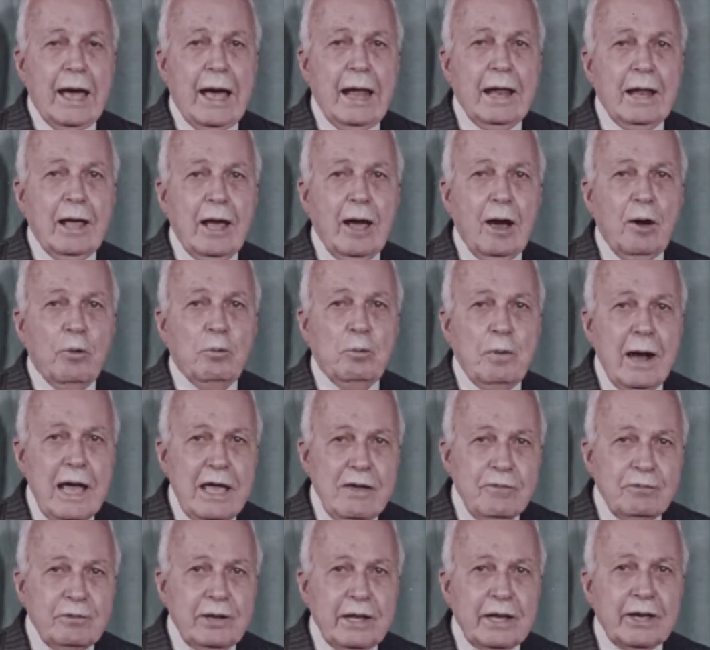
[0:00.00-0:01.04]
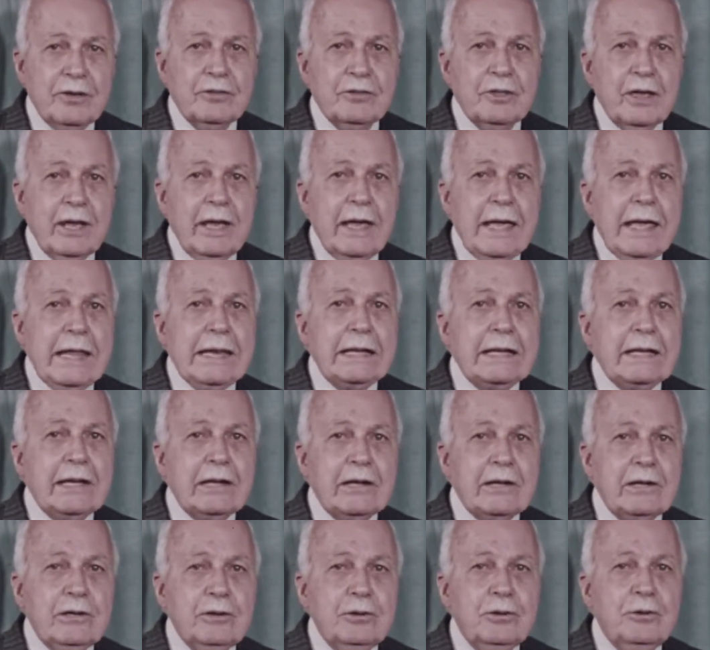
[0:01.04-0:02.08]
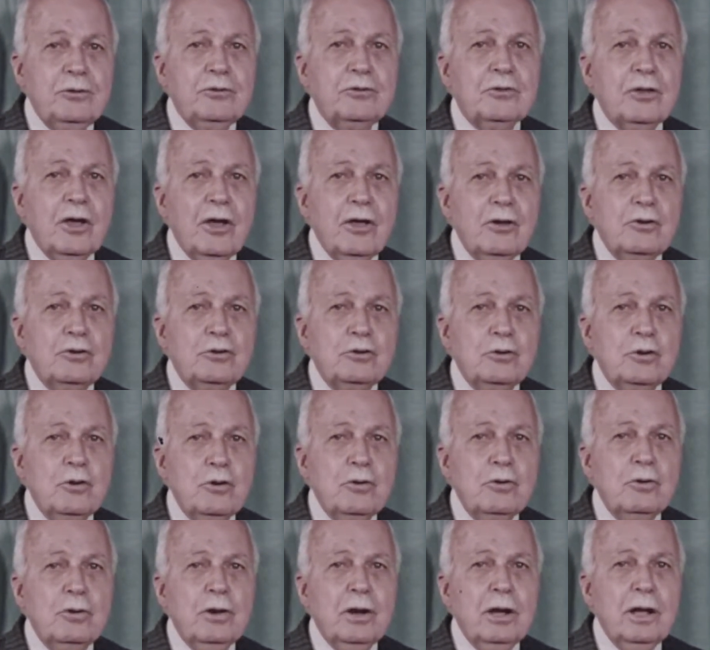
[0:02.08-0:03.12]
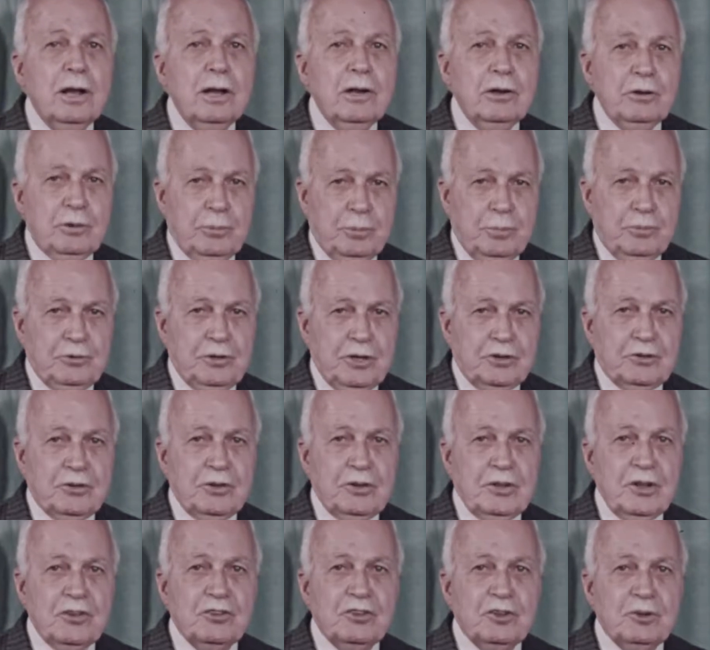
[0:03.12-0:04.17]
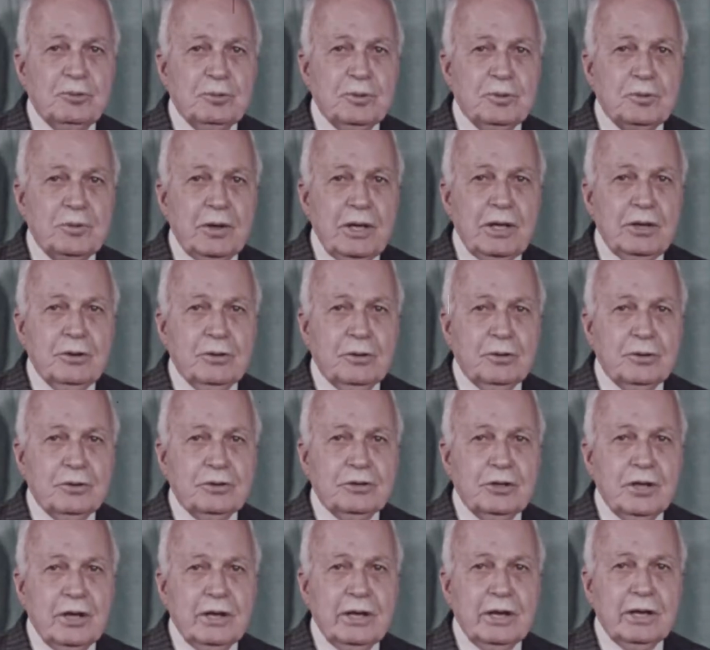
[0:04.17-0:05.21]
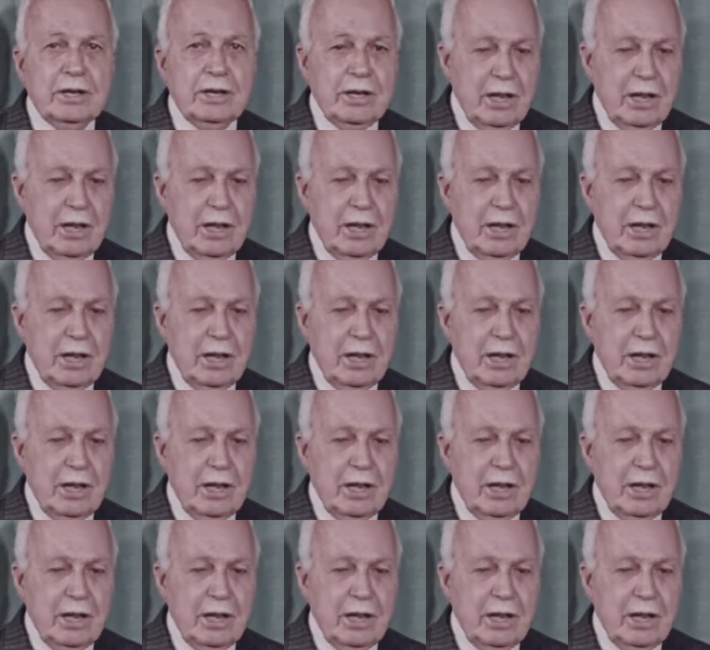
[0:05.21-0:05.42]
a wavelength includes two loops. It's the distance between alternate